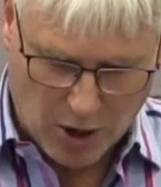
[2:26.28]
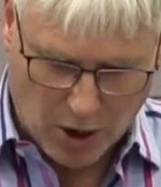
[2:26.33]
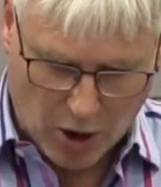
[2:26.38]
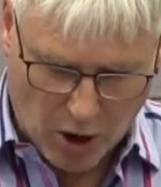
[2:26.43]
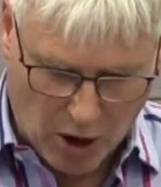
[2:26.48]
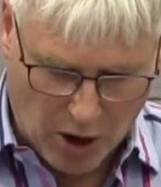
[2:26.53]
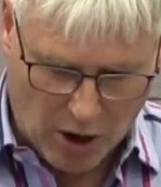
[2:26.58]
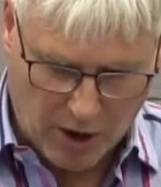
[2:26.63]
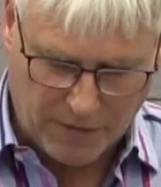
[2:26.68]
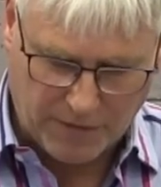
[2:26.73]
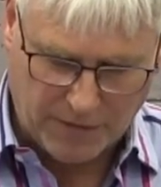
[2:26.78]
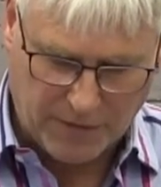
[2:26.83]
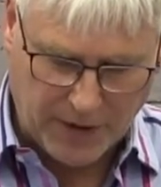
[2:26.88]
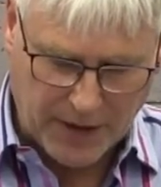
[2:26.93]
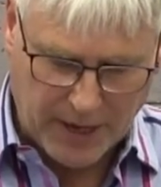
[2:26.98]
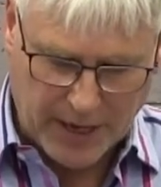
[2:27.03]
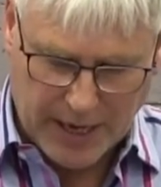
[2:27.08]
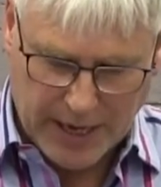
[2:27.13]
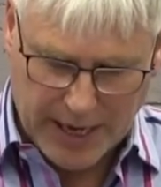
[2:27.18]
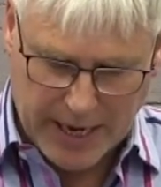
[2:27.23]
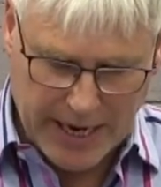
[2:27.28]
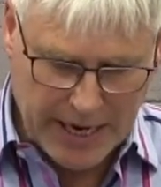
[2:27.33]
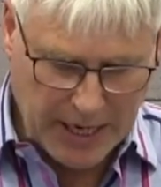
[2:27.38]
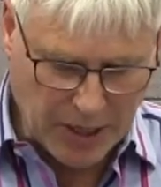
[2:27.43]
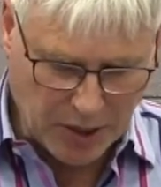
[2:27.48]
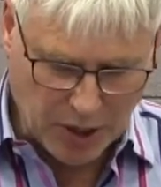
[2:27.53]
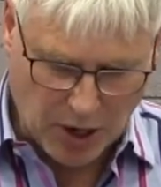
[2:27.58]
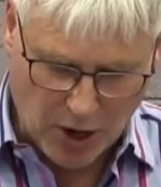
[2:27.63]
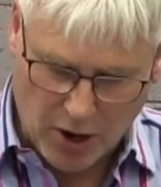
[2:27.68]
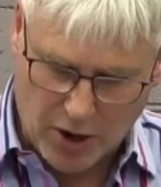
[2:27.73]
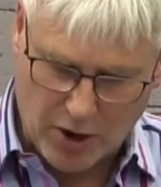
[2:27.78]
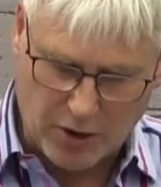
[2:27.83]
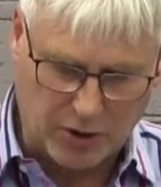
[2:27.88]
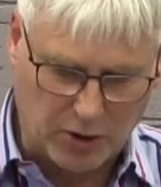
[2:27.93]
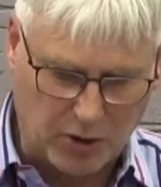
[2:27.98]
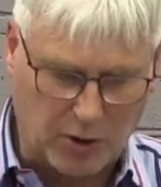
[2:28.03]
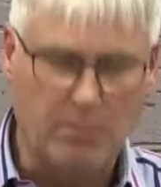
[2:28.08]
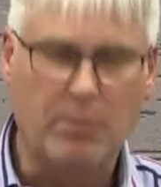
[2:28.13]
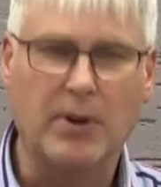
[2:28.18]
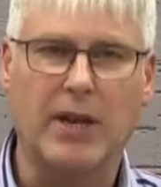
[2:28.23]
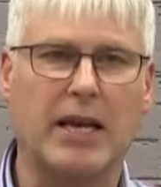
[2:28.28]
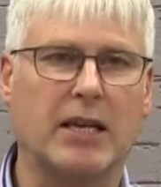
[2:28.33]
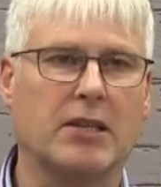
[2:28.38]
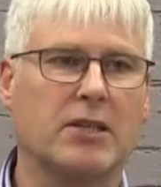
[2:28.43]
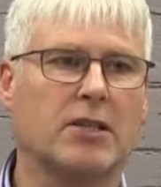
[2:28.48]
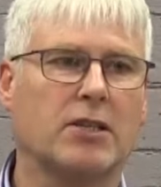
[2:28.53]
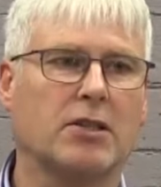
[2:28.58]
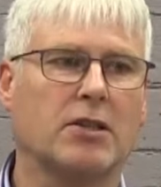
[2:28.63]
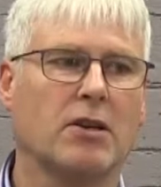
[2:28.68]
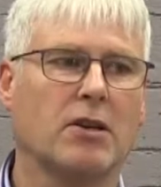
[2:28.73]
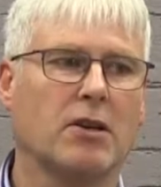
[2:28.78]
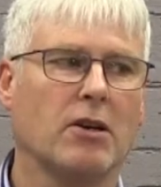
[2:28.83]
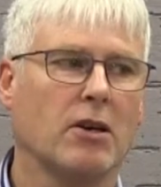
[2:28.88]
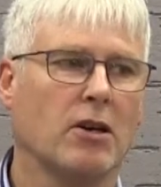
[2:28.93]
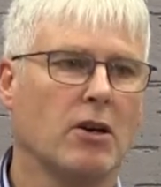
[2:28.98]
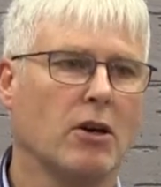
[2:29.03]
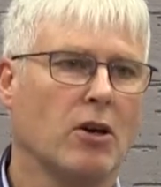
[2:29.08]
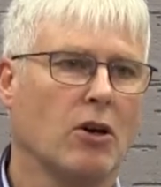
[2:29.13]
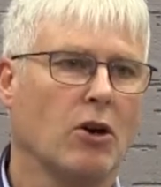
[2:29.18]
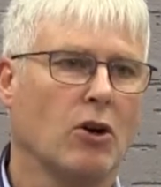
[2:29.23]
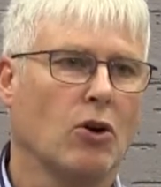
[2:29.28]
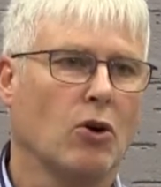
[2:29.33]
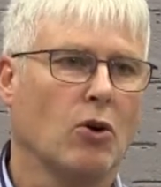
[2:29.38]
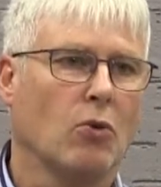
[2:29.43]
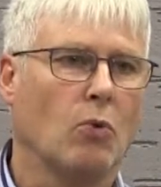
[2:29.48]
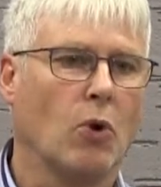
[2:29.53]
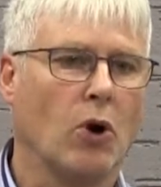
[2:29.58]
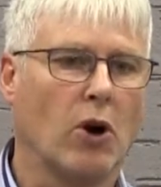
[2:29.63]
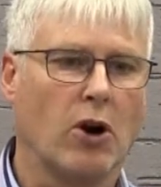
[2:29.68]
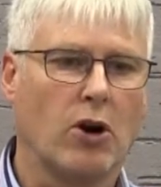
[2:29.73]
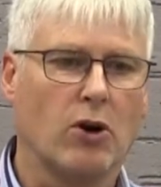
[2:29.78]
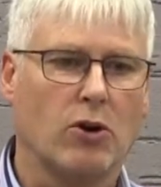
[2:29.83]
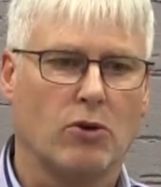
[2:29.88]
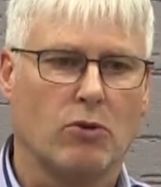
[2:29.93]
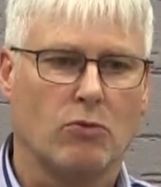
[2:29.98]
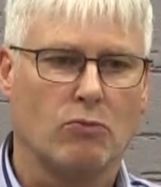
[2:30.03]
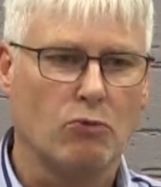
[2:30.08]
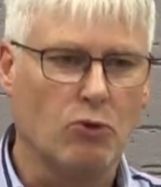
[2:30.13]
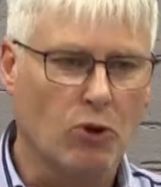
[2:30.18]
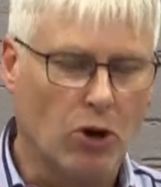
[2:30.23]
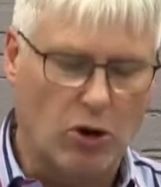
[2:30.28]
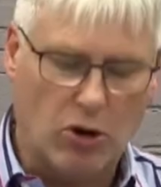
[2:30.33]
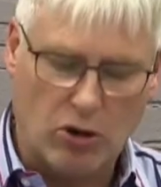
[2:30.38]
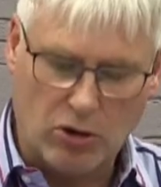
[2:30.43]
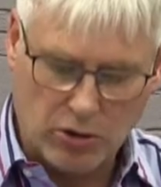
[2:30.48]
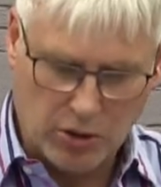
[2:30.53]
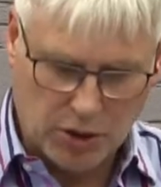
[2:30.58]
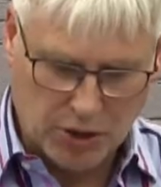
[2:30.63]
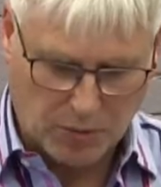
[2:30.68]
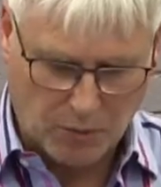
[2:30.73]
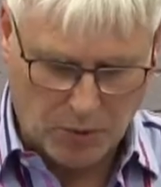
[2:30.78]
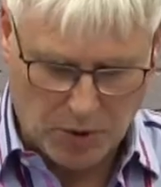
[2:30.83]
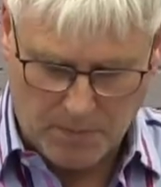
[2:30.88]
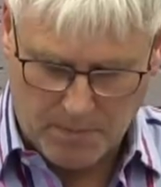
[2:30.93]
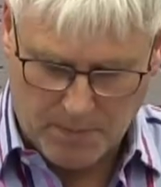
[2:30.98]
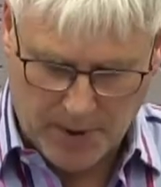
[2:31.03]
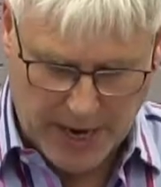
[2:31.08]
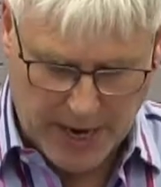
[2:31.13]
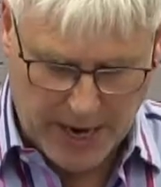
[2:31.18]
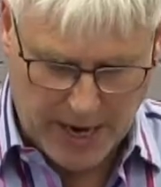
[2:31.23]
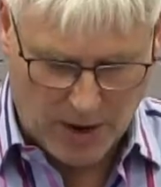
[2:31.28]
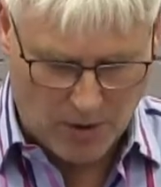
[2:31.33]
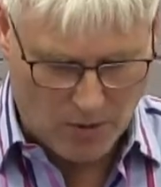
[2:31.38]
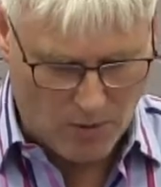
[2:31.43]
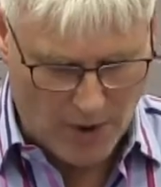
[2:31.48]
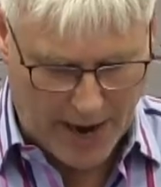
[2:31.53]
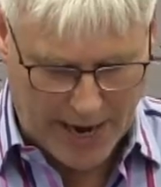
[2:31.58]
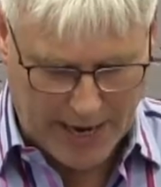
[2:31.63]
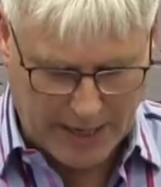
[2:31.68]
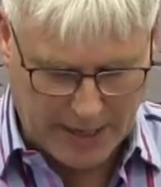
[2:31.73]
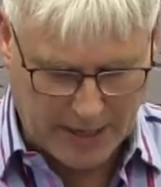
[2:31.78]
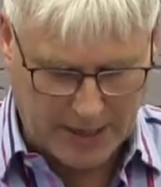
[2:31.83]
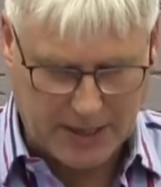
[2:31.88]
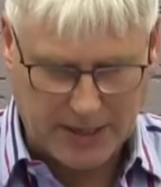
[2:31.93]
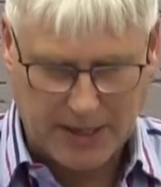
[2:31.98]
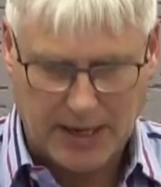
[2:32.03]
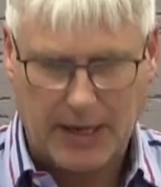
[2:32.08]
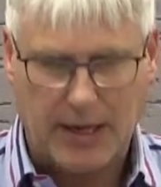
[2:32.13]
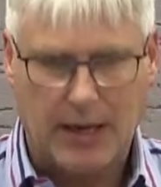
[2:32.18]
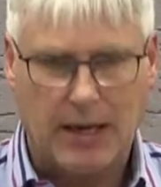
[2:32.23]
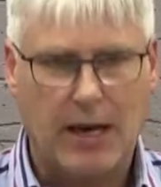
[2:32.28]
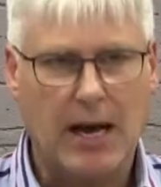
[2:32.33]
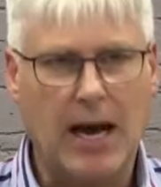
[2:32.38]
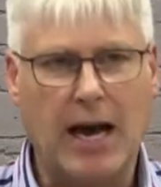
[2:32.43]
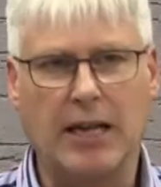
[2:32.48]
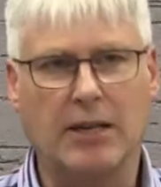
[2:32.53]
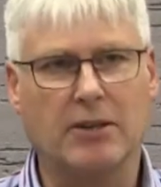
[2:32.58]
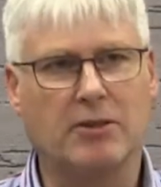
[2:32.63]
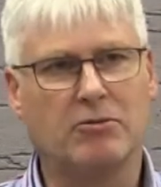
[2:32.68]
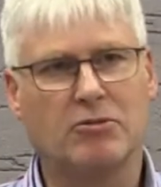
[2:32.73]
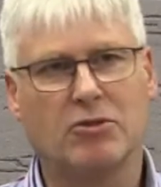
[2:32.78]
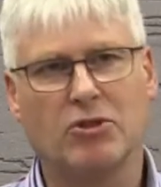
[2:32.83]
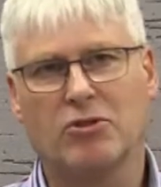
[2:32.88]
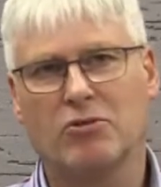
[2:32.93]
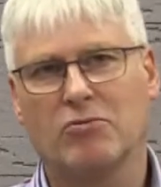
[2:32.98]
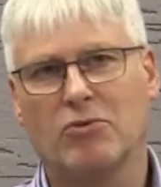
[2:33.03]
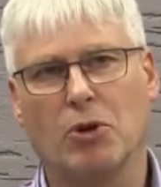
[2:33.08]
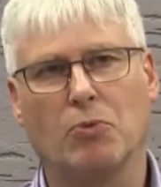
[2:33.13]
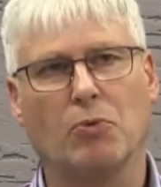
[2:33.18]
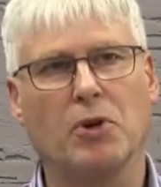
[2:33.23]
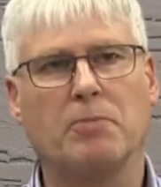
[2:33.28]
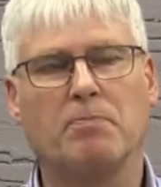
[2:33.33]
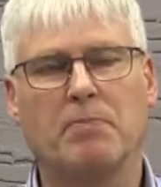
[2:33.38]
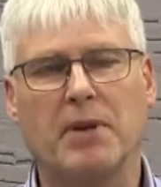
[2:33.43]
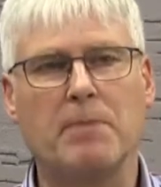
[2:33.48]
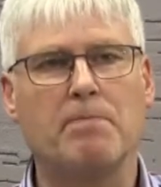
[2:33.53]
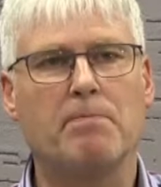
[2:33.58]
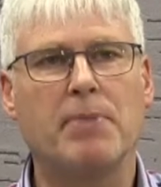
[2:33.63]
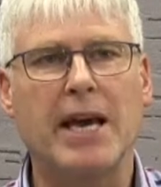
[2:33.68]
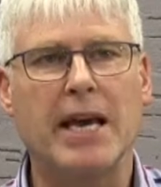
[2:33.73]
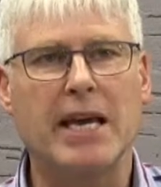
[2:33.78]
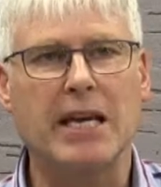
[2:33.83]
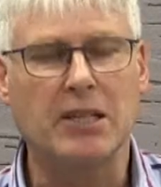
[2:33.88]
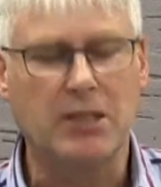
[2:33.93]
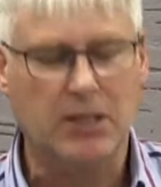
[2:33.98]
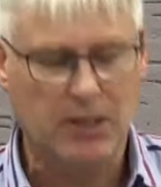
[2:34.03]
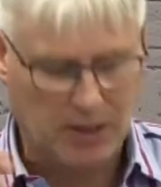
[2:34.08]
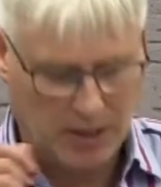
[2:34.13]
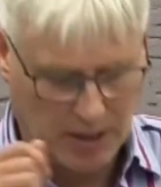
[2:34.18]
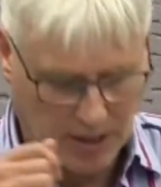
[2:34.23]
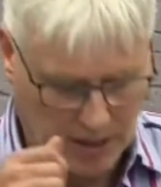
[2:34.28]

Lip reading: of eternal bliss, where wrongs would be righted and there would be peace